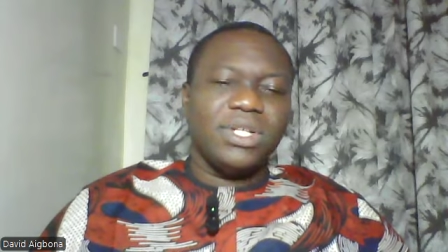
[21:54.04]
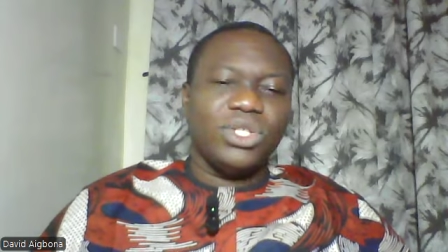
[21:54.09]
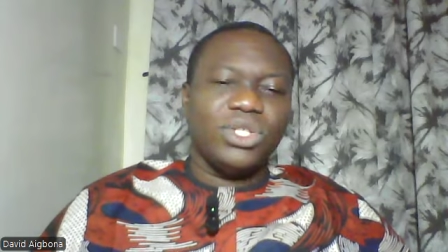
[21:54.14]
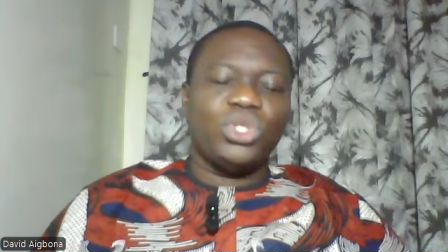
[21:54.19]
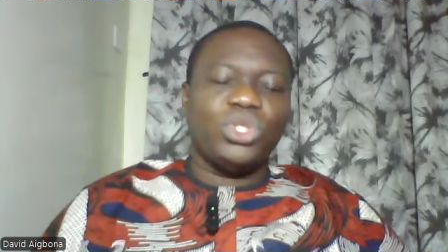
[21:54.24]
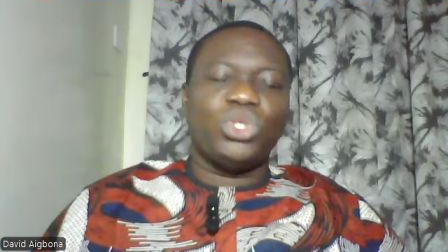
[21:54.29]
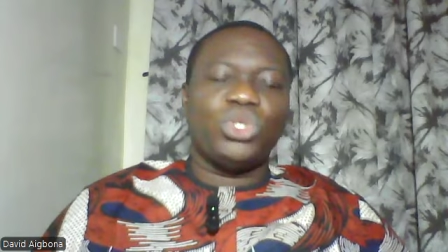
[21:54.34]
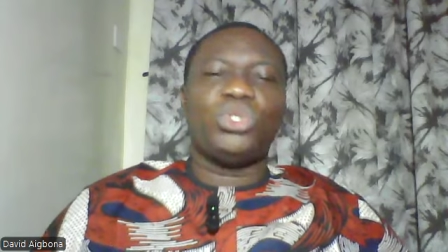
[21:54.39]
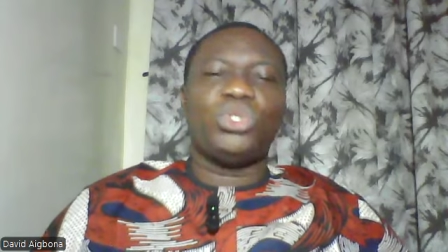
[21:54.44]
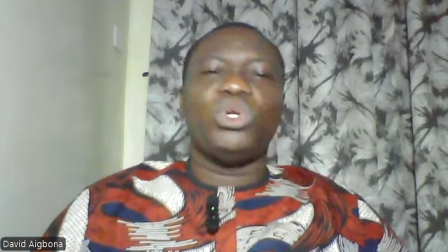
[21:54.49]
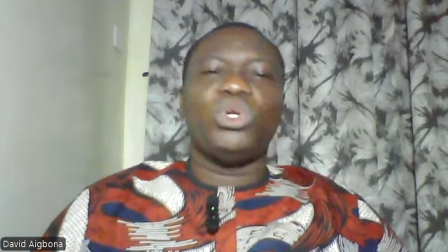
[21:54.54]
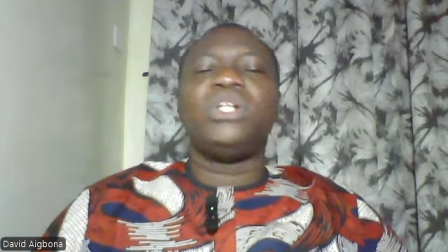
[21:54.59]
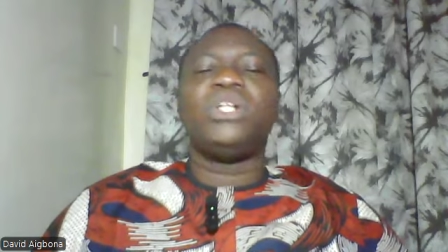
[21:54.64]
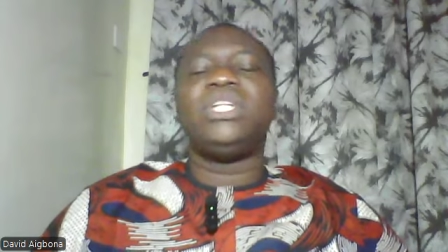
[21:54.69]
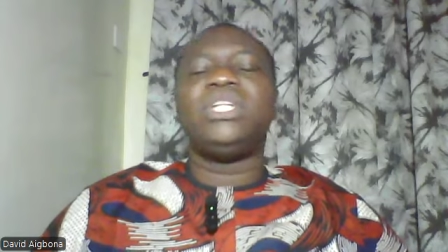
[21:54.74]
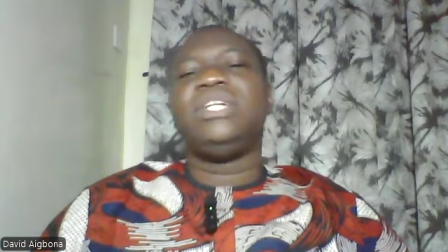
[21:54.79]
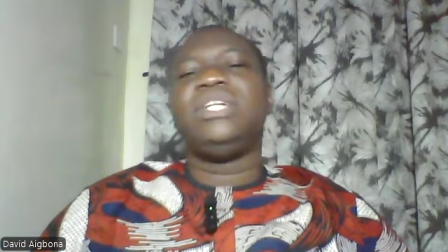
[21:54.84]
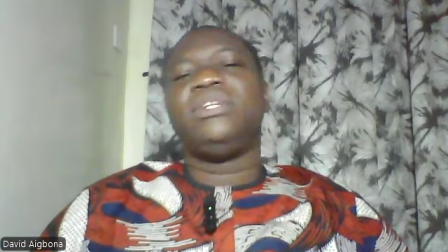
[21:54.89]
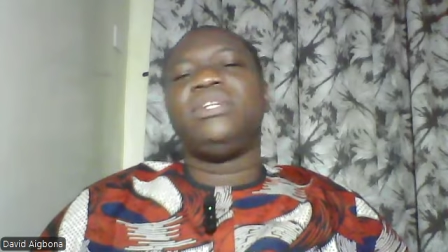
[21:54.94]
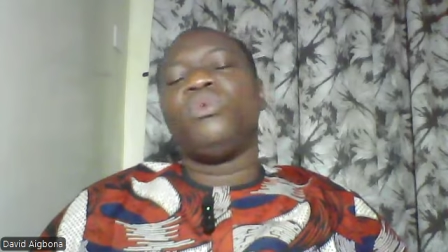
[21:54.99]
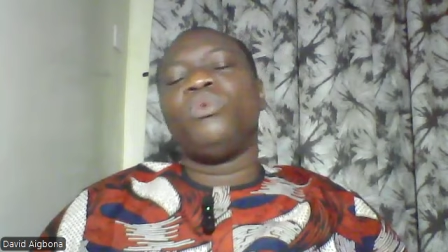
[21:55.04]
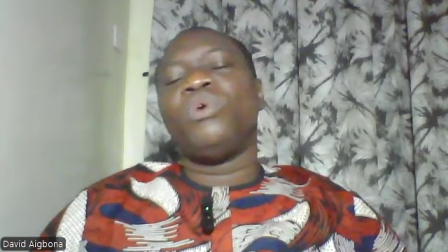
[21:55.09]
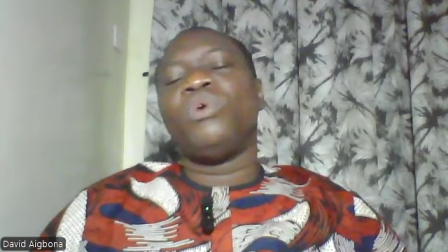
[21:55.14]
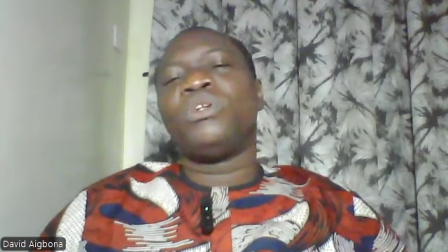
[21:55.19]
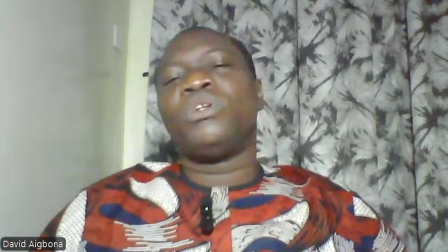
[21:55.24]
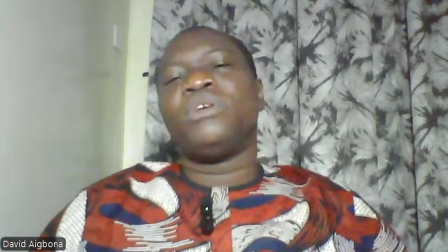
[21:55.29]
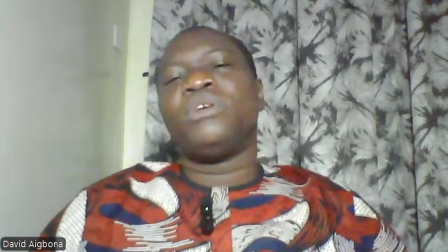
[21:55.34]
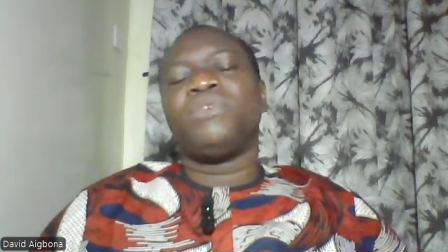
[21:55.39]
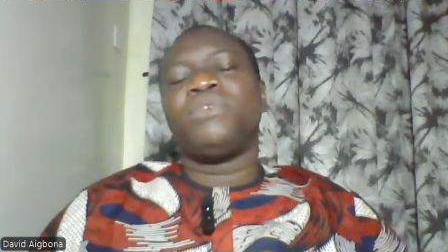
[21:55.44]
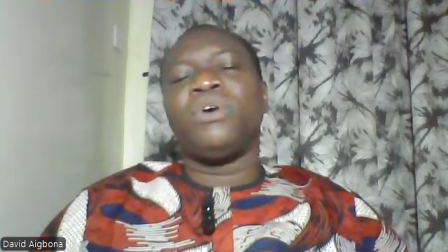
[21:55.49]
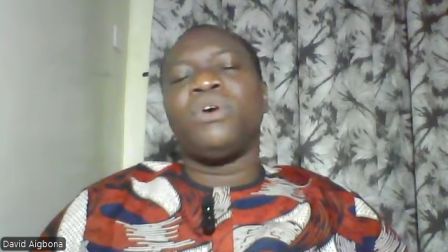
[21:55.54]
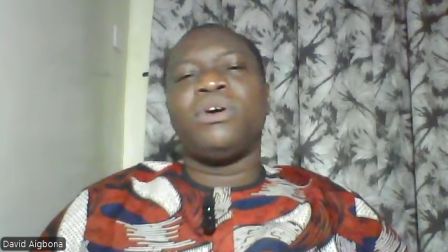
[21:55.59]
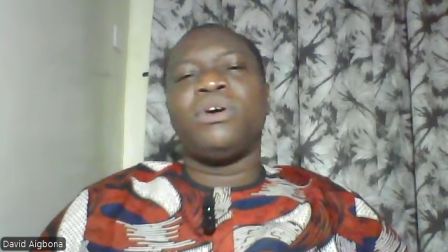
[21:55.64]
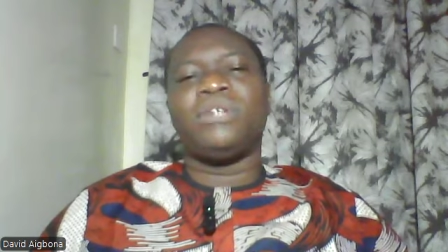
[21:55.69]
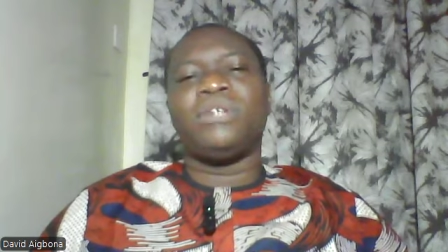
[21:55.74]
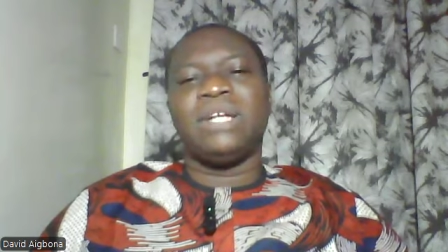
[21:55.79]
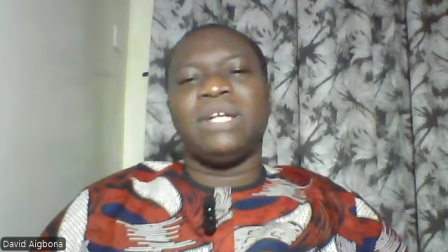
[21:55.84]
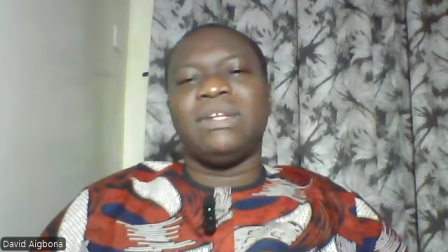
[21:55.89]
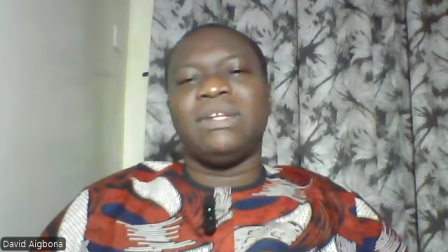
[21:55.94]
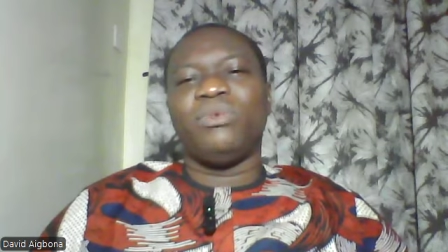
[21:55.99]
study the word of
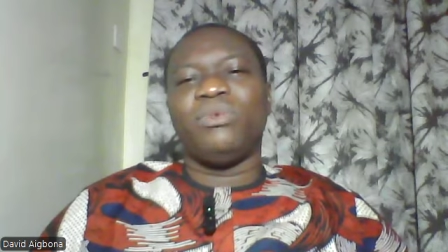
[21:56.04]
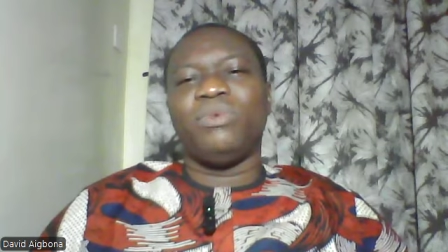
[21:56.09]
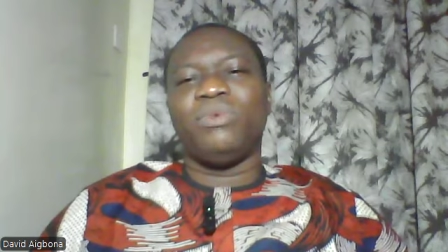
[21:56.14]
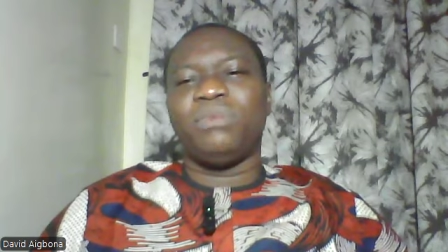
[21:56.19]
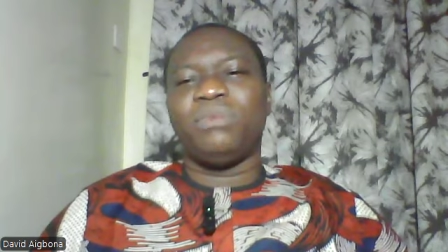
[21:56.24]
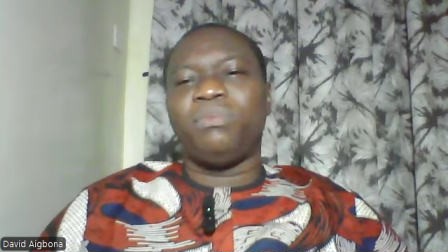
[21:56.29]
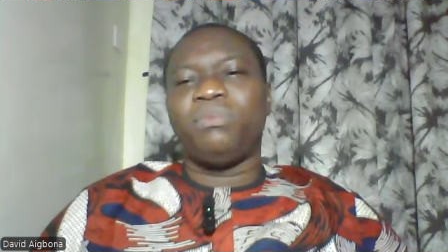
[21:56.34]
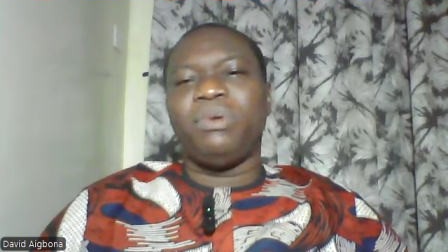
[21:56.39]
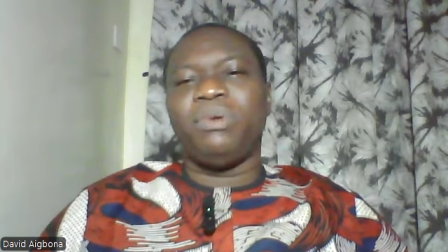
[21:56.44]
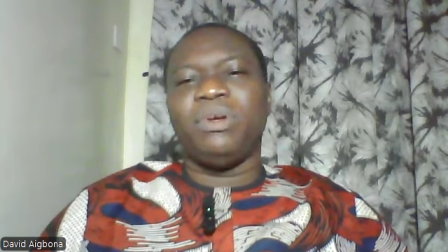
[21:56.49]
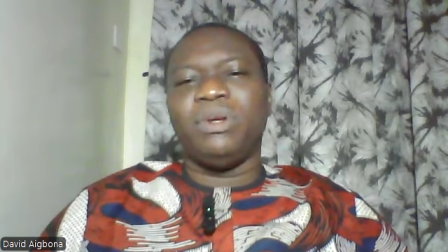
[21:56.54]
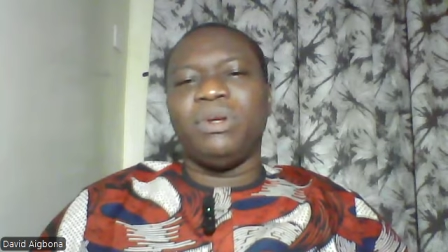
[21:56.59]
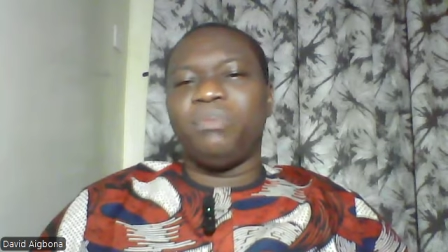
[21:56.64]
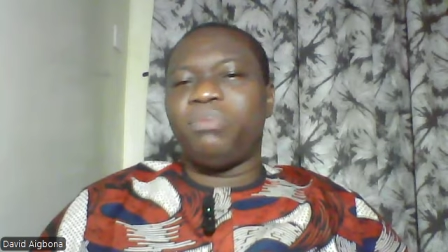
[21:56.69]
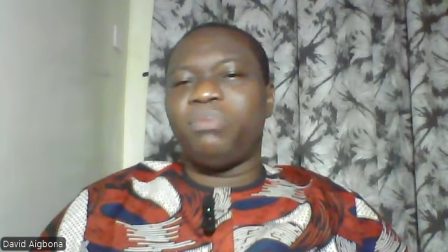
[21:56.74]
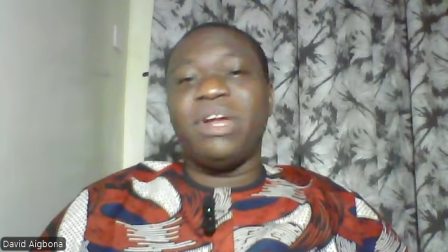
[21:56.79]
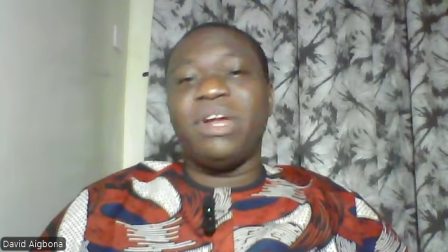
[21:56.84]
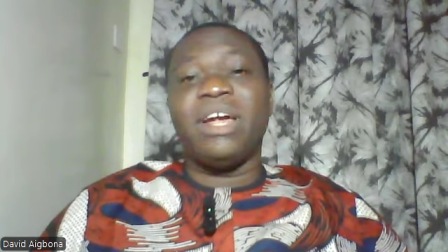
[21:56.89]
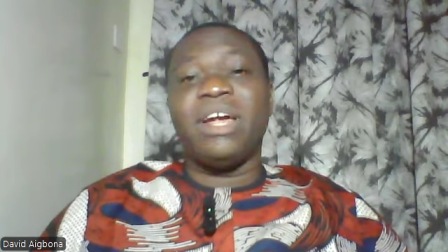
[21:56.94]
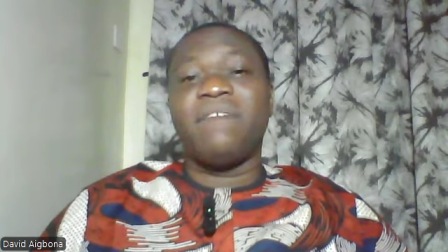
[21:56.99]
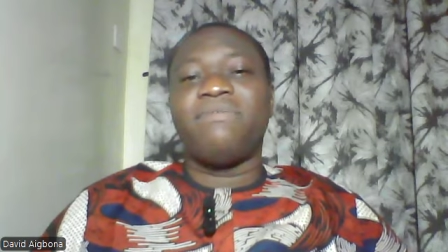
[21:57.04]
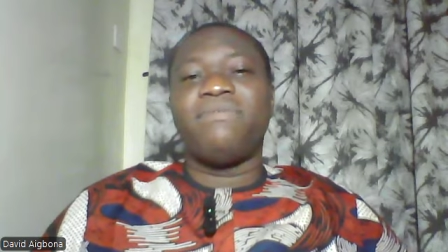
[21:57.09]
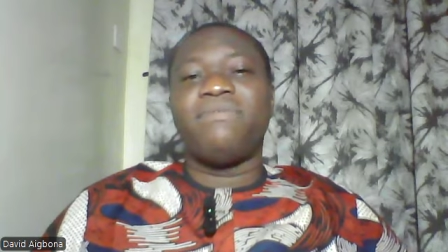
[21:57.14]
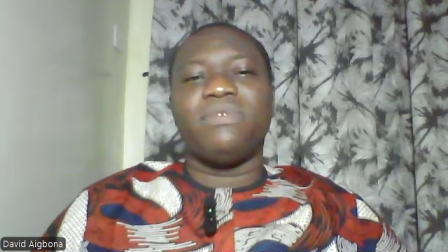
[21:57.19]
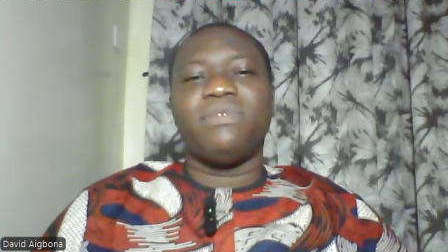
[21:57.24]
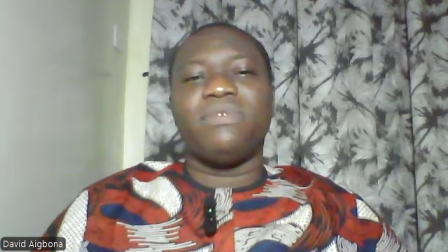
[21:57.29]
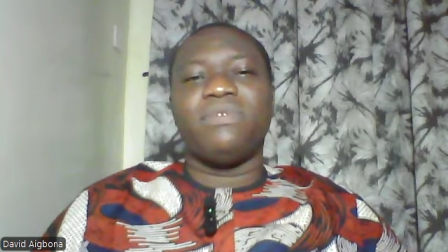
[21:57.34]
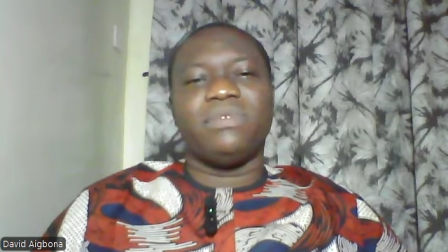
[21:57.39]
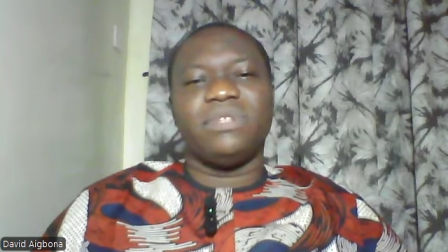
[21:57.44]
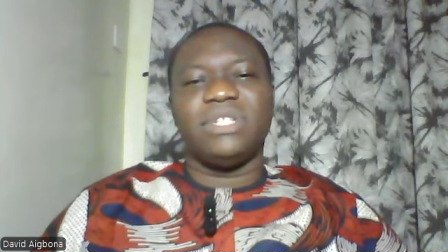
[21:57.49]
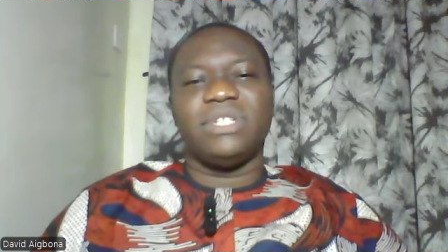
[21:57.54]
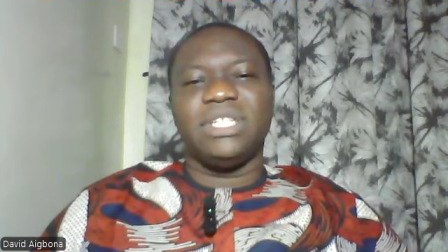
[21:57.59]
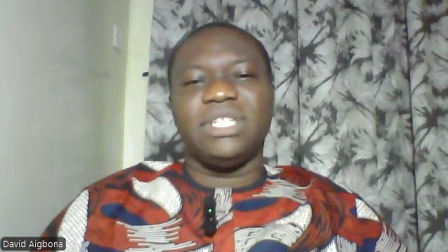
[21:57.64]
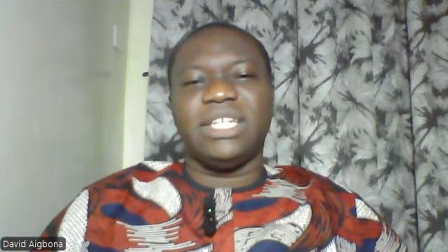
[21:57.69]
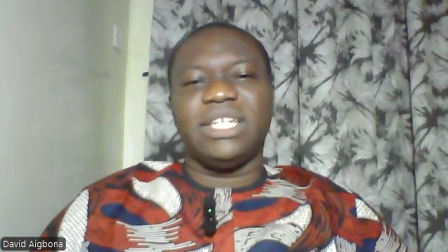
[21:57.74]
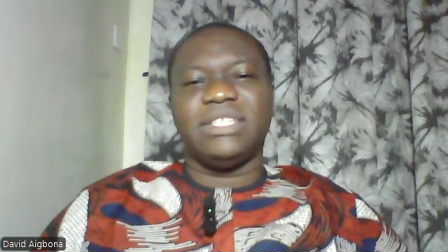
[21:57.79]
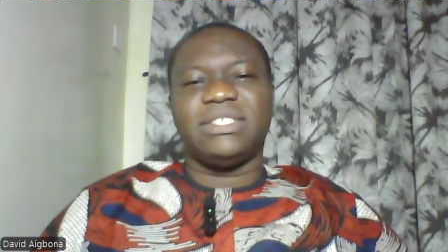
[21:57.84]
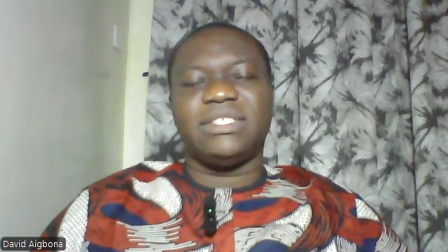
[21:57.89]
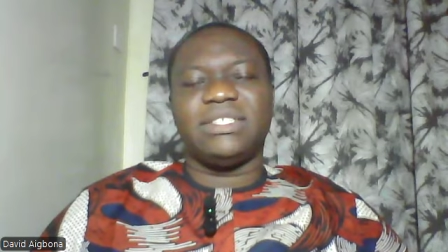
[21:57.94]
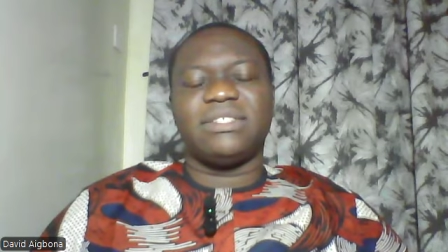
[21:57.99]
God with
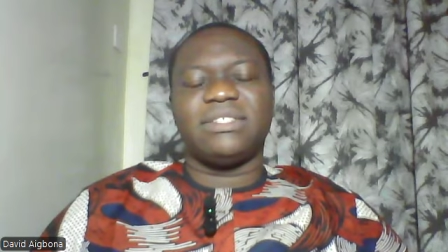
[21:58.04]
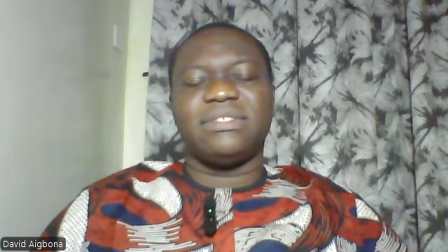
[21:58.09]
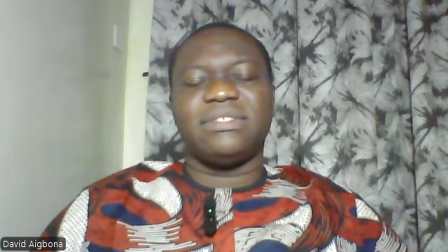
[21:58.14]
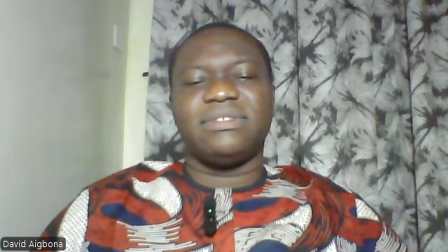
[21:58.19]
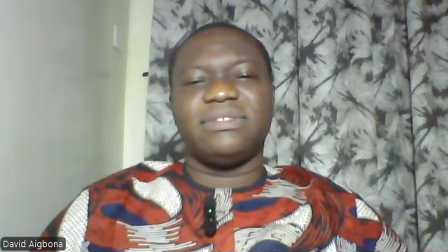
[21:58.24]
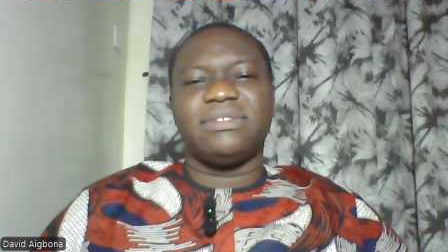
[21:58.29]
prayerfulness.